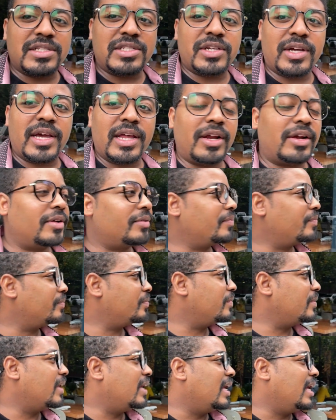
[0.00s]
So ghetto.
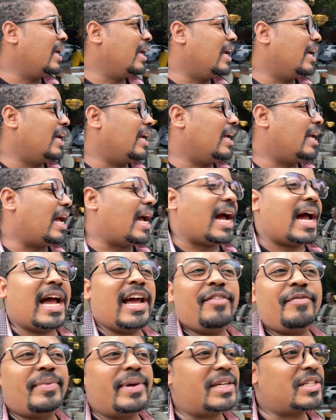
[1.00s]
I
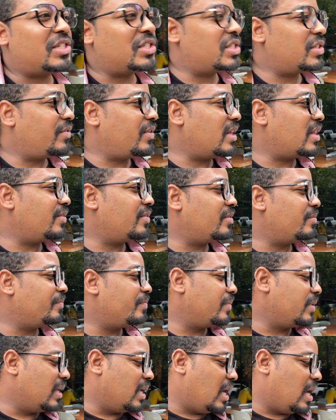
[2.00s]
have pictures of all of
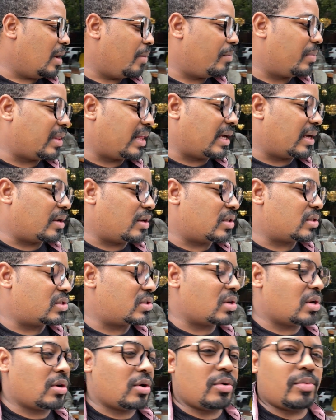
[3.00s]
them. But, like,
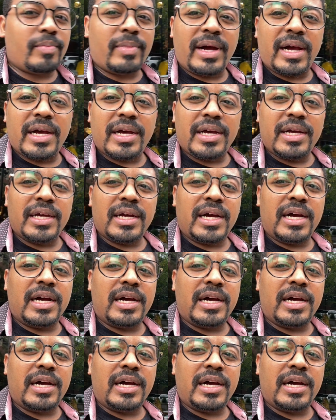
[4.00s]
so my